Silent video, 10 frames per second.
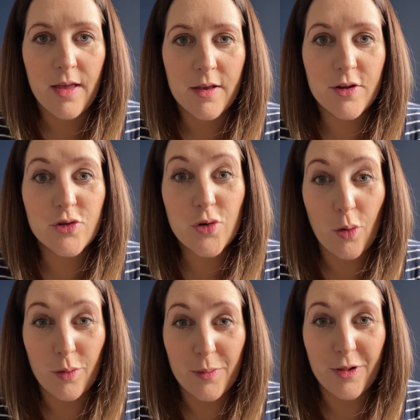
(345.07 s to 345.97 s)

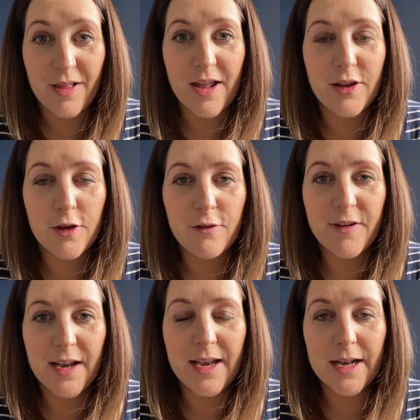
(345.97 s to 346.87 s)
controllable, and that you
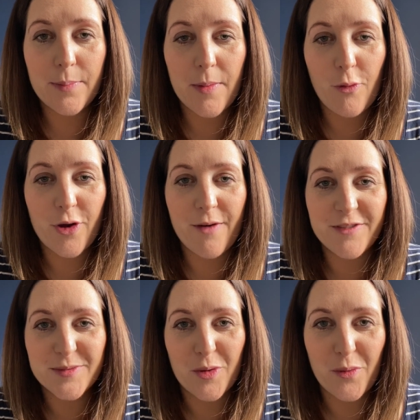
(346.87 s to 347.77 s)
feel a little bit more
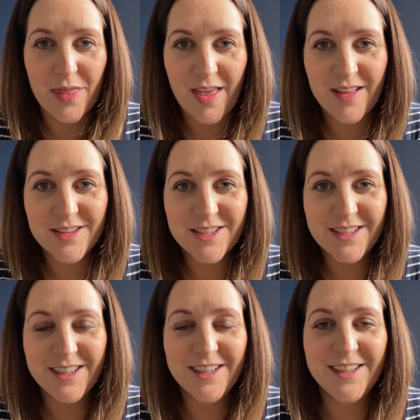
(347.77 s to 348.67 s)
comfortable with it.
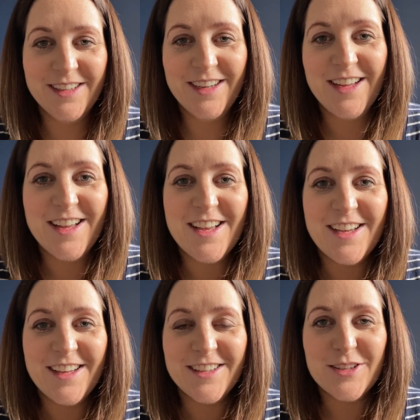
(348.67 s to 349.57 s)

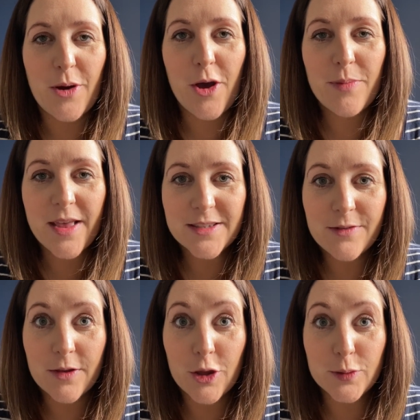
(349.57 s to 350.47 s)
So I hope that's
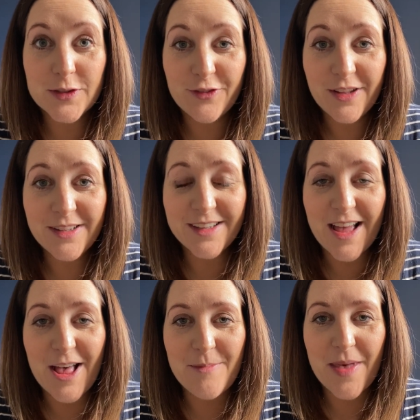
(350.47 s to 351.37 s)
useful.
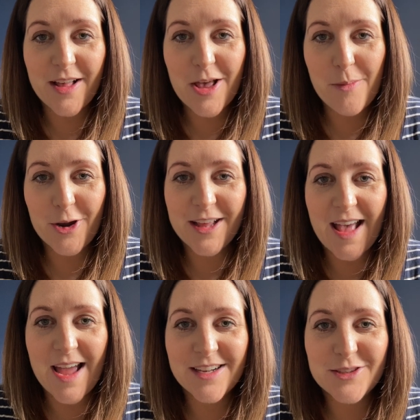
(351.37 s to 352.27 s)
I'll come on
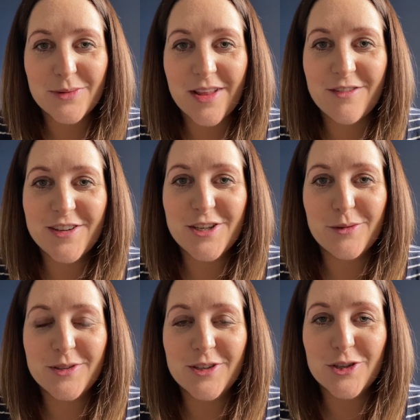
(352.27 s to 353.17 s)
again and do another video
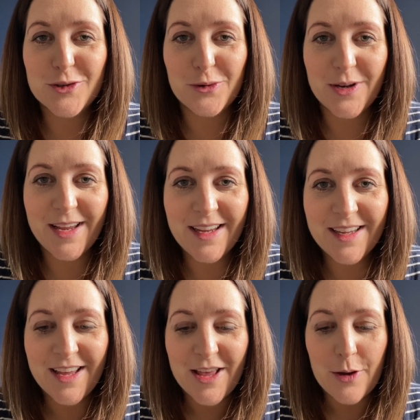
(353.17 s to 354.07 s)
shortly
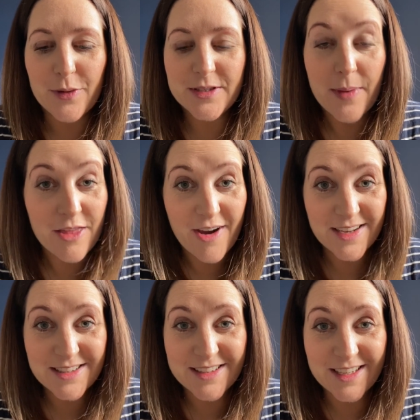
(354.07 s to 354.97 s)
with some other
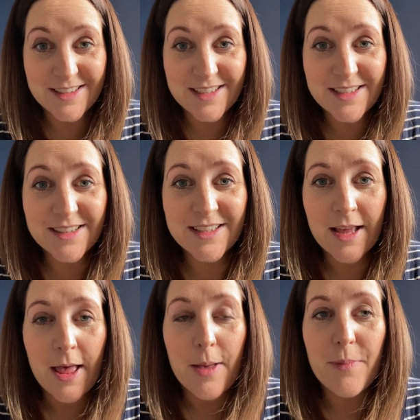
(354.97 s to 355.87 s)
exercises,
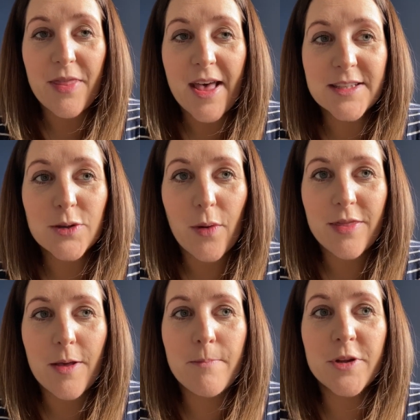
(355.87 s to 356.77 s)
but that's the one
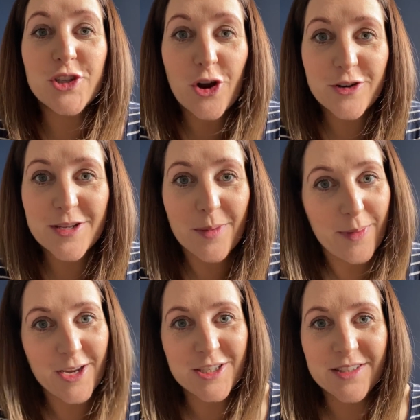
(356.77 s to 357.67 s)
that the majority of my
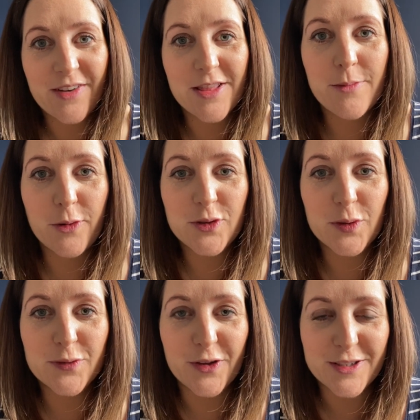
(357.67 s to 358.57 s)
patients find the most
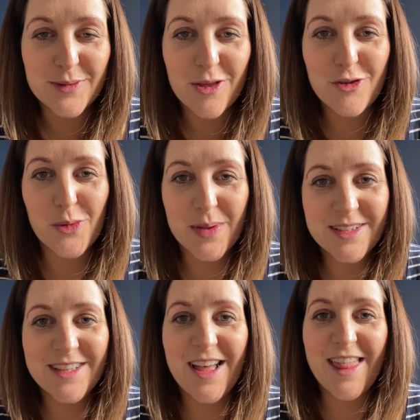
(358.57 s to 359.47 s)
useful, so I thought we'd
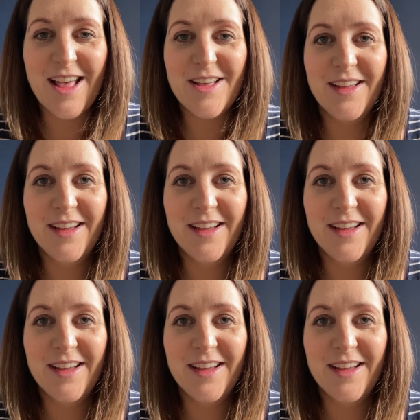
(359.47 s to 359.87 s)
start there.